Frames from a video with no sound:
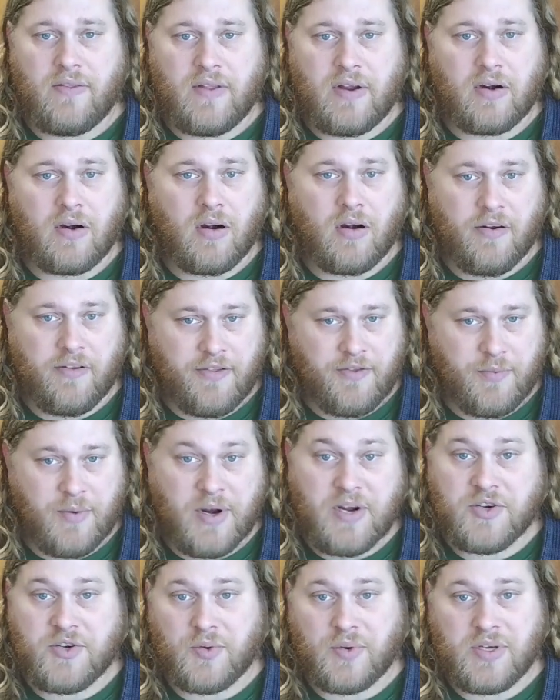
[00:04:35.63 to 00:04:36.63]
there are
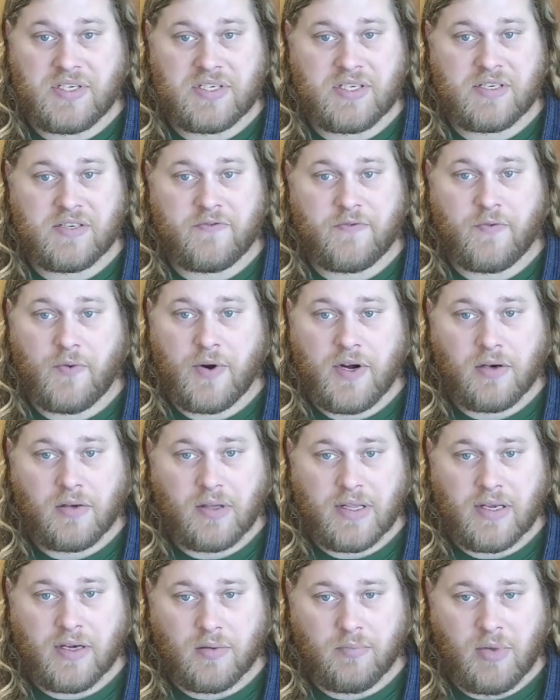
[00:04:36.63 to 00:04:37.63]
3 choices for your
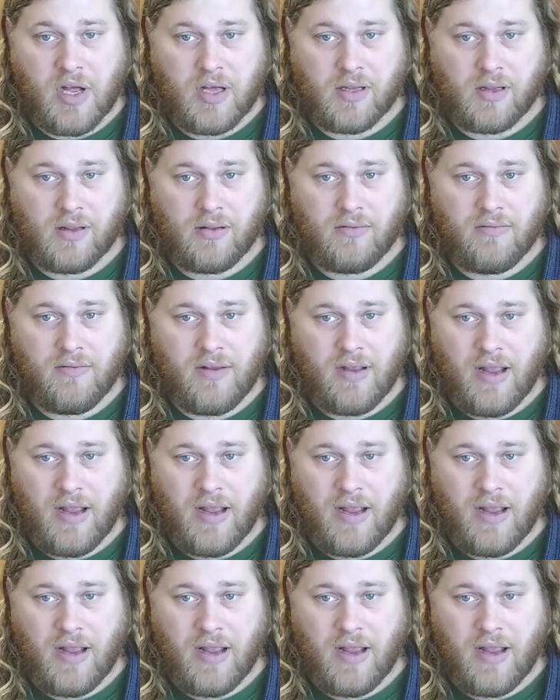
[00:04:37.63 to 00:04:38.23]
leader model